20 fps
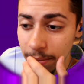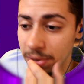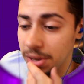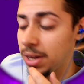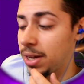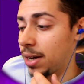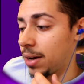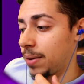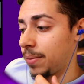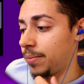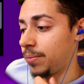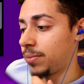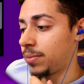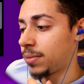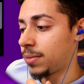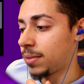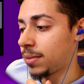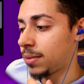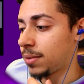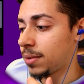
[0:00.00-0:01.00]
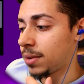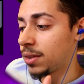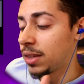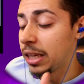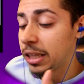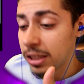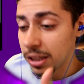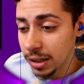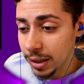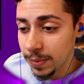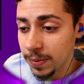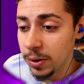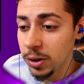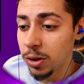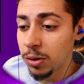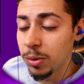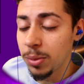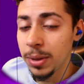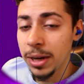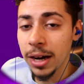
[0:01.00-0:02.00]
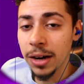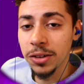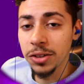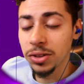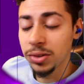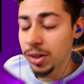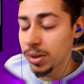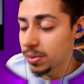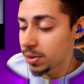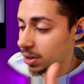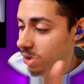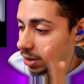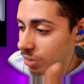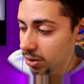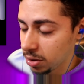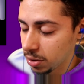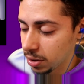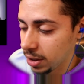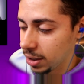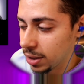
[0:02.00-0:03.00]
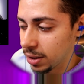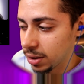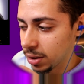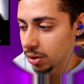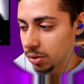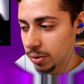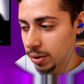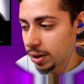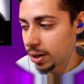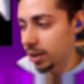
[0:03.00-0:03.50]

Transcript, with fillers: But yeah, link to this video will be down in the description. Let's go ahead and get to the